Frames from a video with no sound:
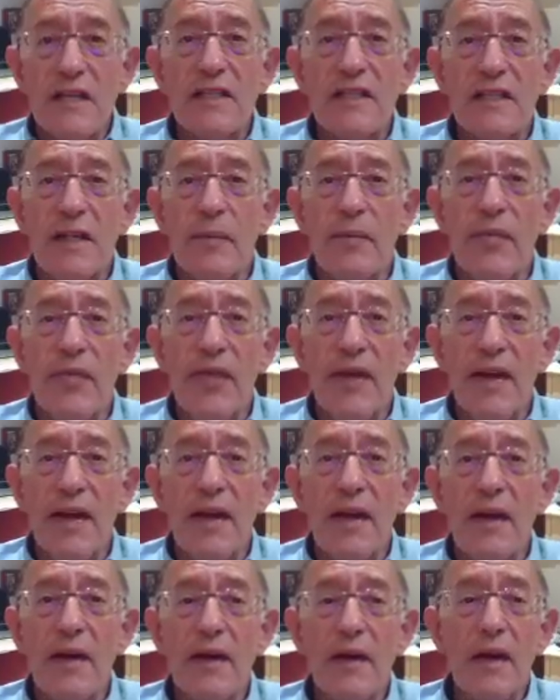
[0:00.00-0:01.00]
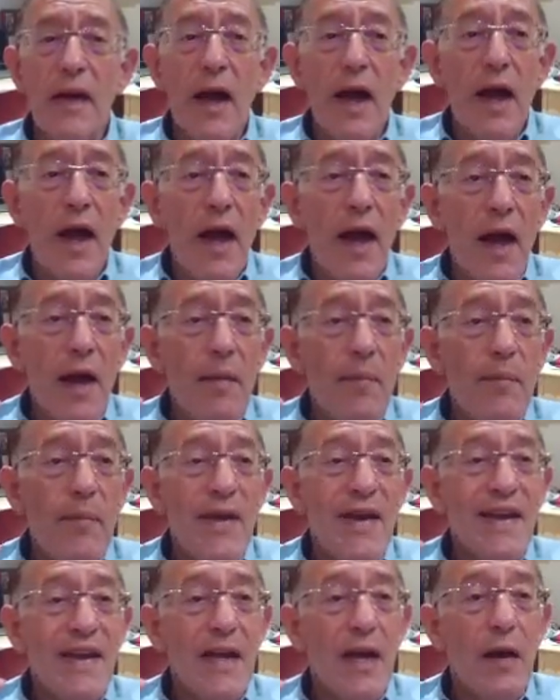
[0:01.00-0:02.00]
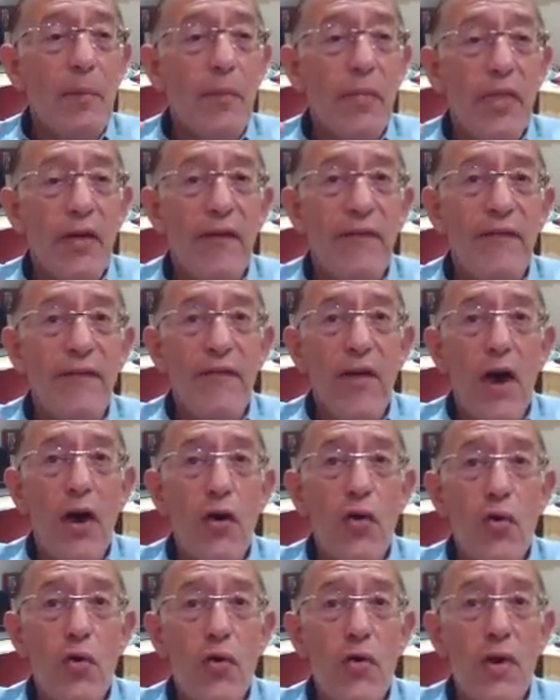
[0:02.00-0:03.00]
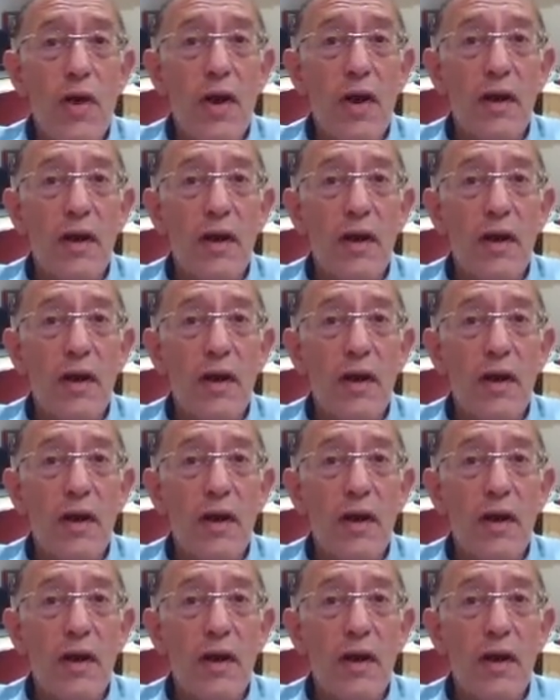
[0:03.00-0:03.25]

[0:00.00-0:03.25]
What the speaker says: something, pick up the phone.